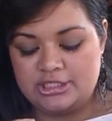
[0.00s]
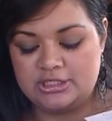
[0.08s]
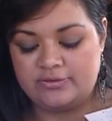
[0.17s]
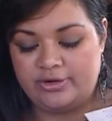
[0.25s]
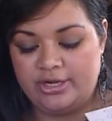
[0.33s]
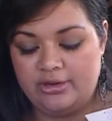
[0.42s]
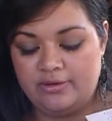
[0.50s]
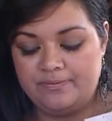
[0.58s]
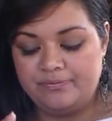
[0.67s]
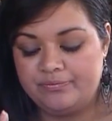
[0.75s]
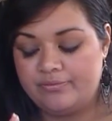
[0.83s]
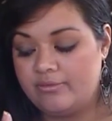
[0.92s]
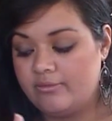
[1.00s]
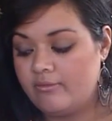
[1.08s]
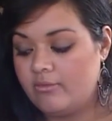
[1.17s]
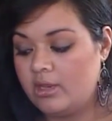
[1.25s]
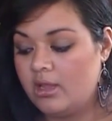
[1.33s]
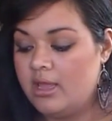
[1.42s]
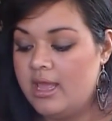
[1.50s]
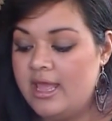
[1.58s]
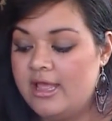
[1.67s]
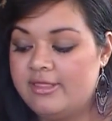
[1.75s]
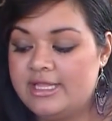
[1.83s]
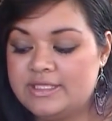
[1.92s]
this for you.
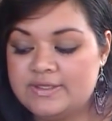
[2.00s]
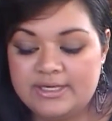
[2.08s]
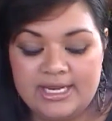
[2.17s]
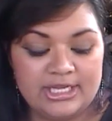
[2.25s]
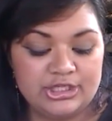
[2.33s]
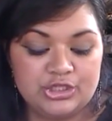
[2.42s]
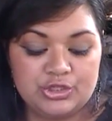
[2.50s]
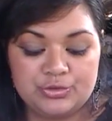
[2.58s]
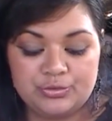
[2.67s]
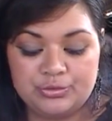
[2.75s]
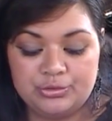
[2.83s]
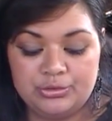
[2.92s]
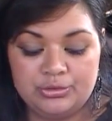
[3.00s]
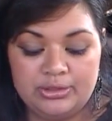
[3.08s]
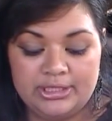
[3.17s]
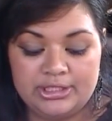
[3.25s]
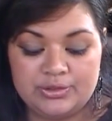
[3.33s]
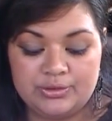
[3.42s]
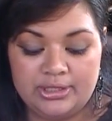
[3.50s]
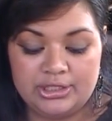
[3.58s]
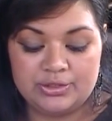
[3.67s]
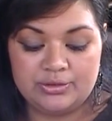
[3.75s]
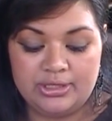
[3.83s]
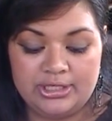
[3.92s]
This one is truly
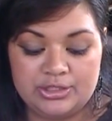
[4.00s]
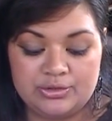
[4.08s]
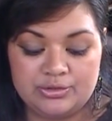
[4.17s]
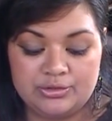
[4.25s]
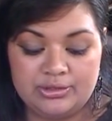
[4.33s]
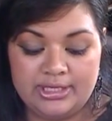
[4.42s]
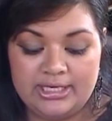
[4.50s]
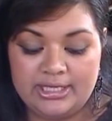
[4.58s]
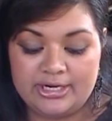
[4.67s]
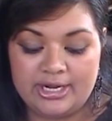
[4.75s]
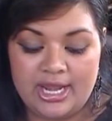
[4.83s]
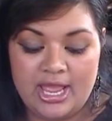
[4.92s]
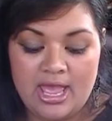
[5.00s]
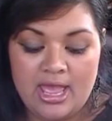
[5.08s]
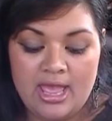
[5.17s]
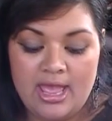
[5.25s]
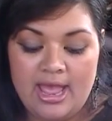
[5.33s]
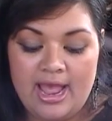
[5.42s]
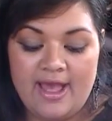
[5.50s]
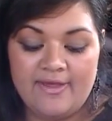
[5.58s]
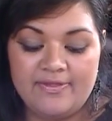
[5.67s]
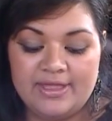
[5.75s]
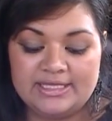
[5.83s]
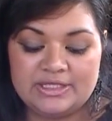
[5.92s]
glittery.
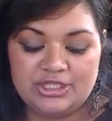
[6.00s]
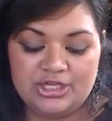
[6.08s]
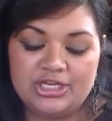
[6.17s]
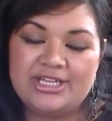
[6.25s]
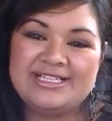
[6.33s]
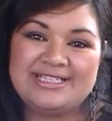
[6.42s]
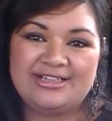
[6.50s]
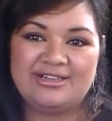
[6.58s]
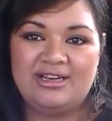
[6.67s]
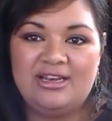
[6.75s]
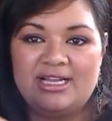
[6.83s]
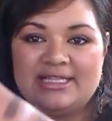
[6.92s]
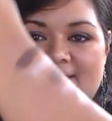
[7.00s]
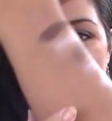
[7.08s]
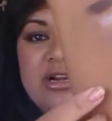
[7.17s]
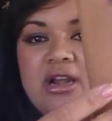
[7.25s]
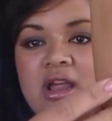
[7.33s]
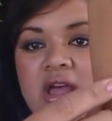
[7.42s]
And this you could consider a luster.